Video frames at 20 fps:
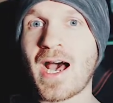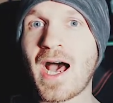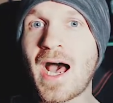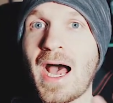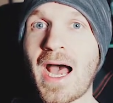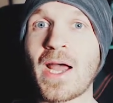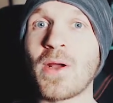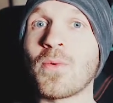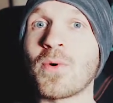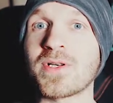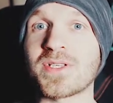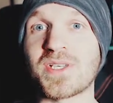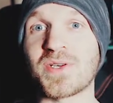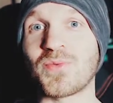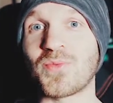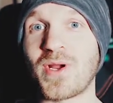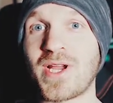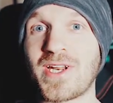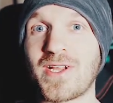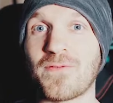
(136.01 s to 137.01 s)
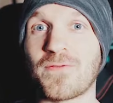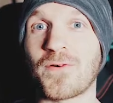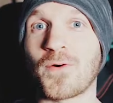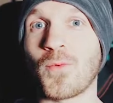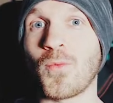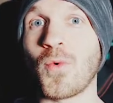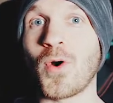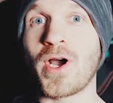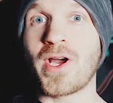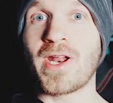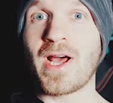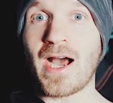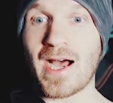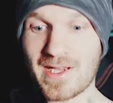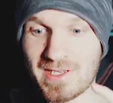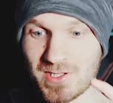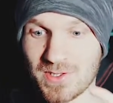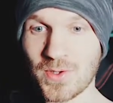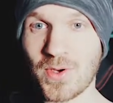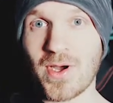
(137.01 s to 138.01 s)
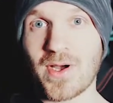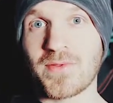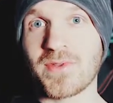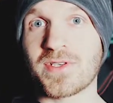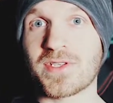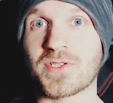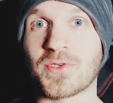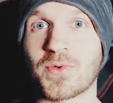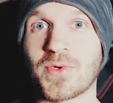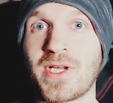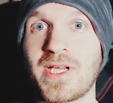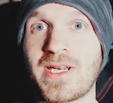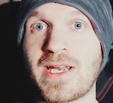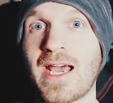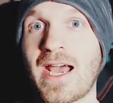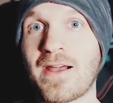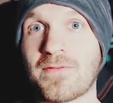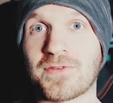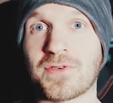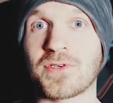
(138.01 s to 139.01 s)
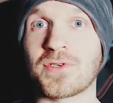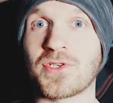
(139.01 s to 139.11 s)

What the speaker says: I wasn't ready for what I saw on the screen after